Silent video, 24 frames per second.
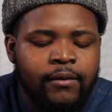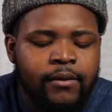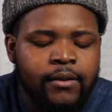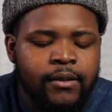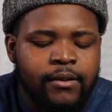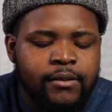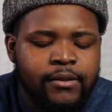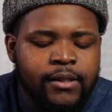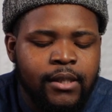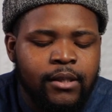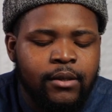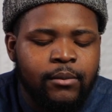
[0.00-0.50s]
in us
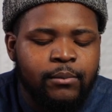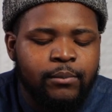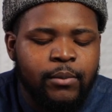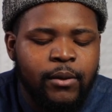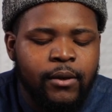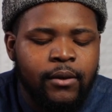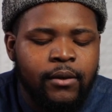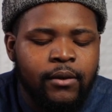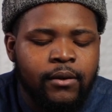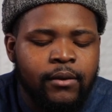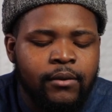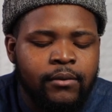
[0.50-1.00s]
that'll
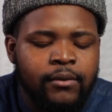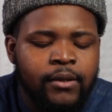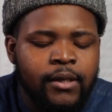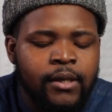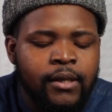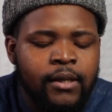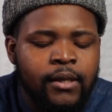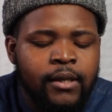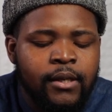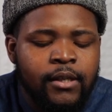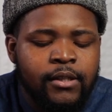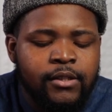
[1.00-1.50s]
burn
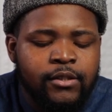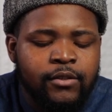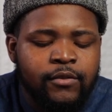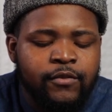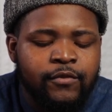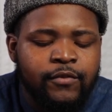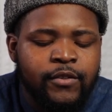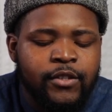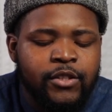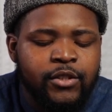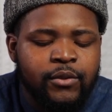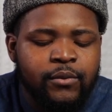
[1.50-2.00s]
to
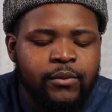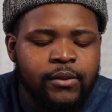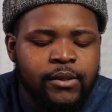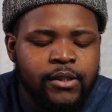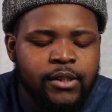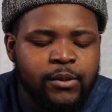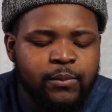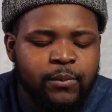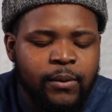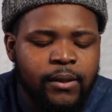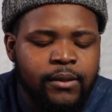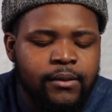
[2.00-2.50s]
visually
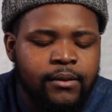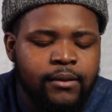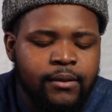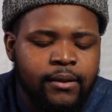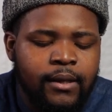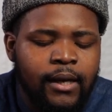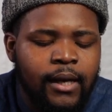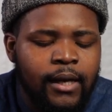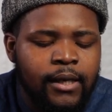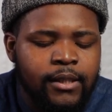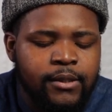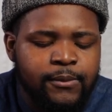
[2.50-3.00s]
spread the
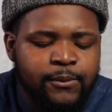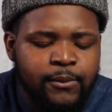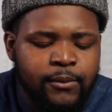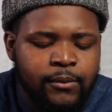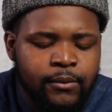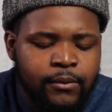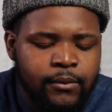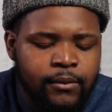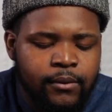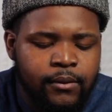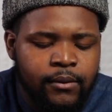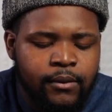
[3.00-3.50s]
gospel.
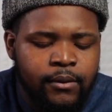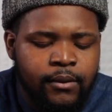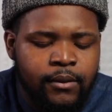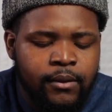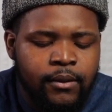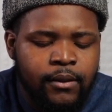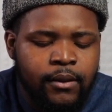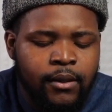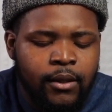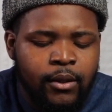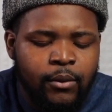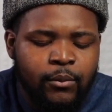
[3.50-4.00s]

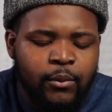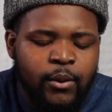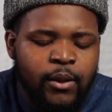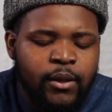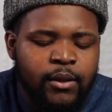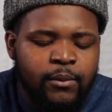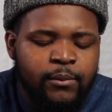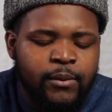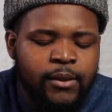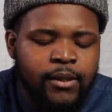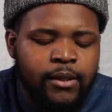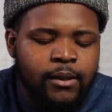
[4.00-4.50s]
We're gonna
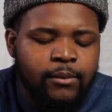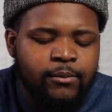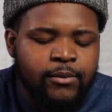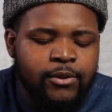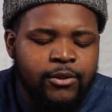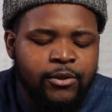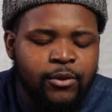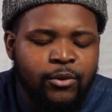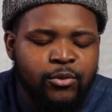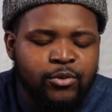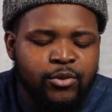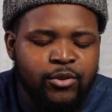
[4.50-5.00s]
become
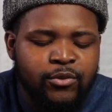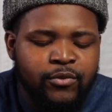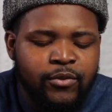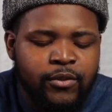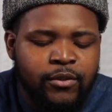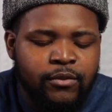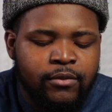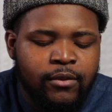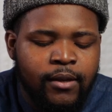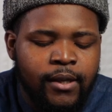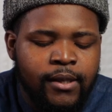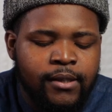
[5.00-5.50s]
soldiers for
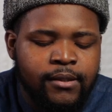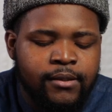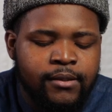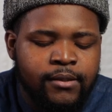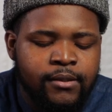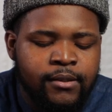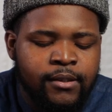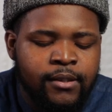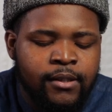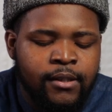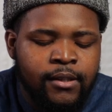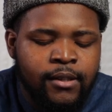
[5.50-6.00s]
Christ,
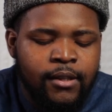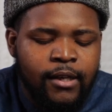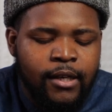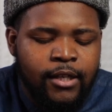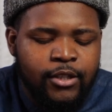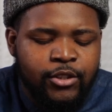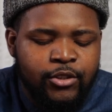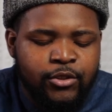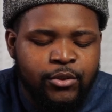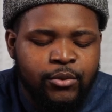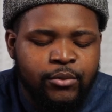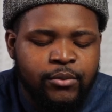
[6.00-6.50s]
a
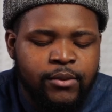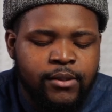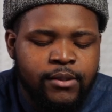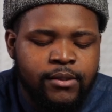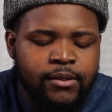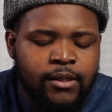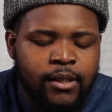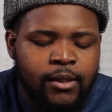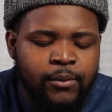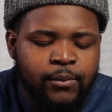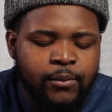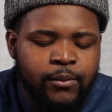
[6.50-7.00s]
true
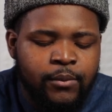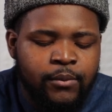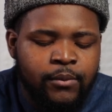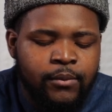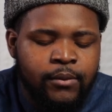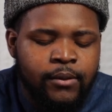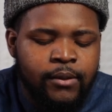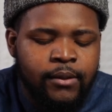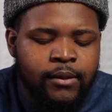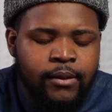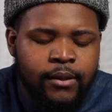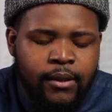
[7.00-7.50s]
disciple
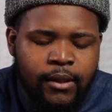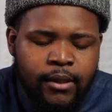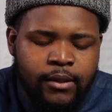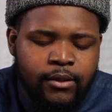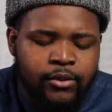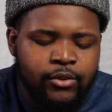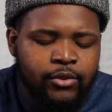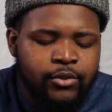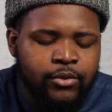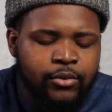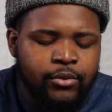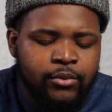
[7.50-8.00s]
and a
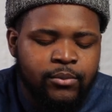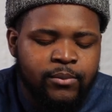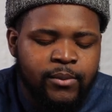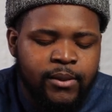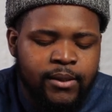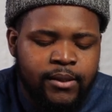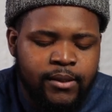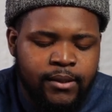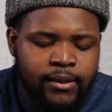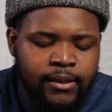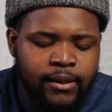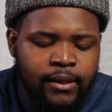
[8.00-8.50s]
true man
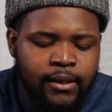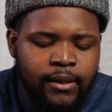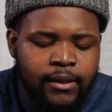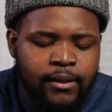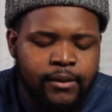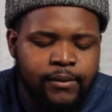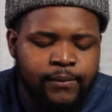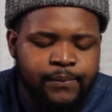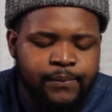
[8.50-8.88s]
of God.